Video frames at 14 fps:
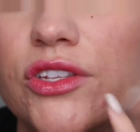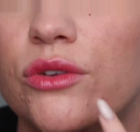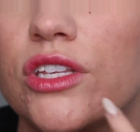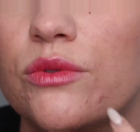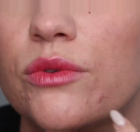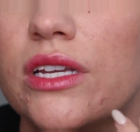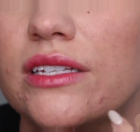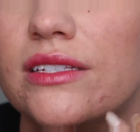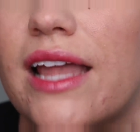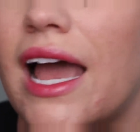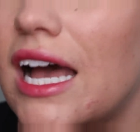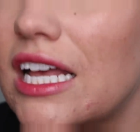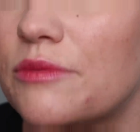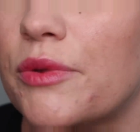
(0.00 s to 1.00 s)
So this one isn't
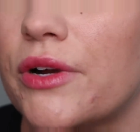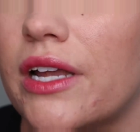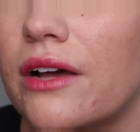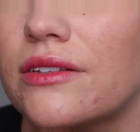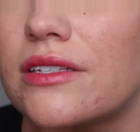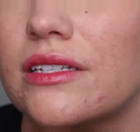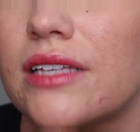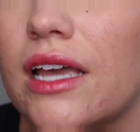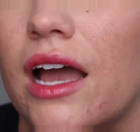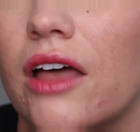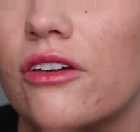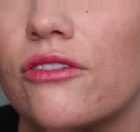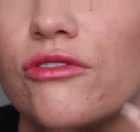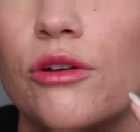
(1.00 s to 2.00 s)
as pronounced as like
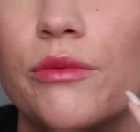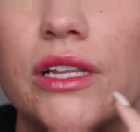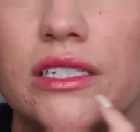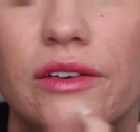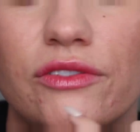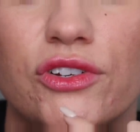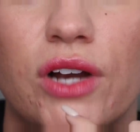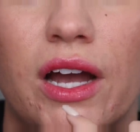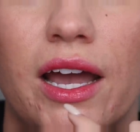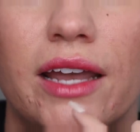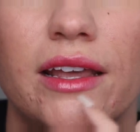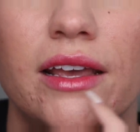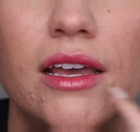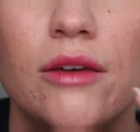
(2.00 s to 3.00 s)
other formulas I've
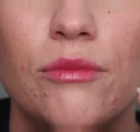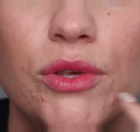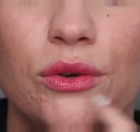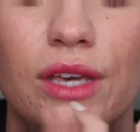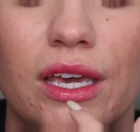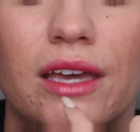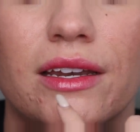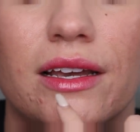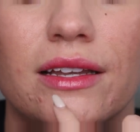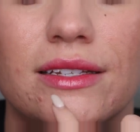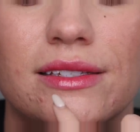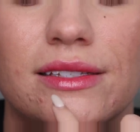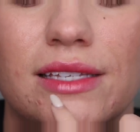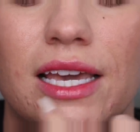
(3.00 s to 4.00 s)
tried, but you can
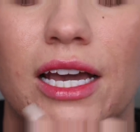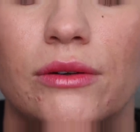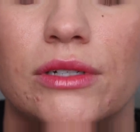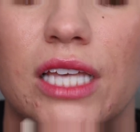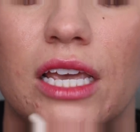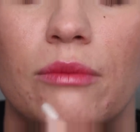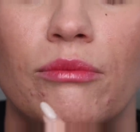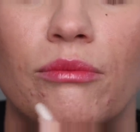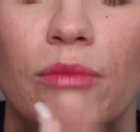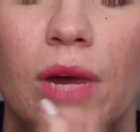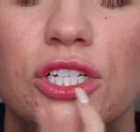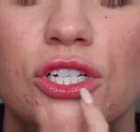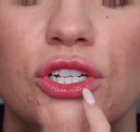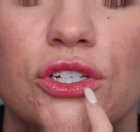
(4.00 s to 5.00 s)
kind of see how it's like
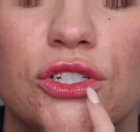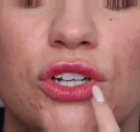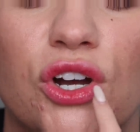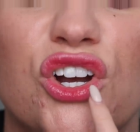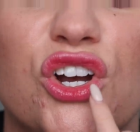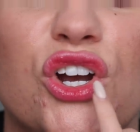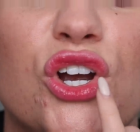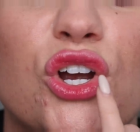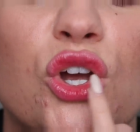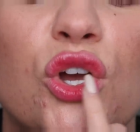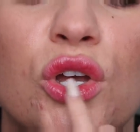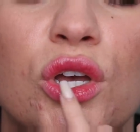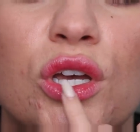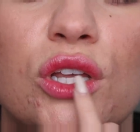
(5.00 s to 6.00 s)
much
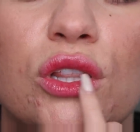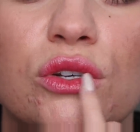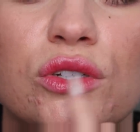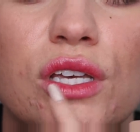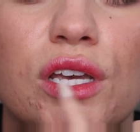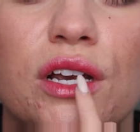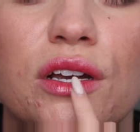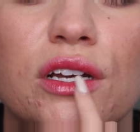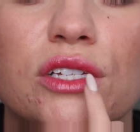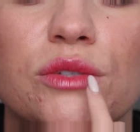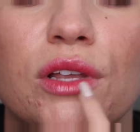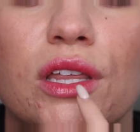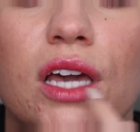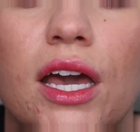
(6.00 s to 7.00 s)
darker in those
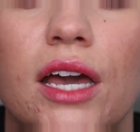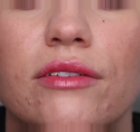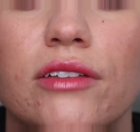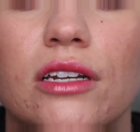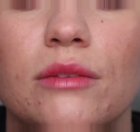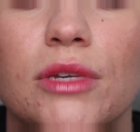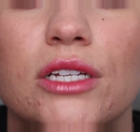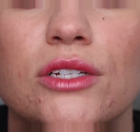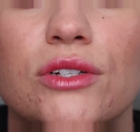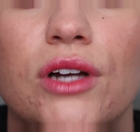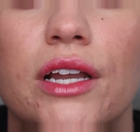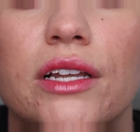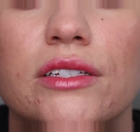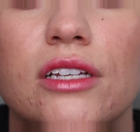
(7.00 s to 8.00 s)
areas where like I have a little bit of
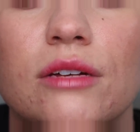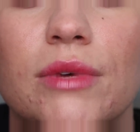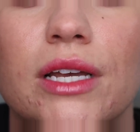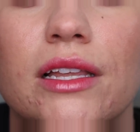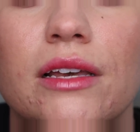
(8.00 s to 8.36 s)
dryness on my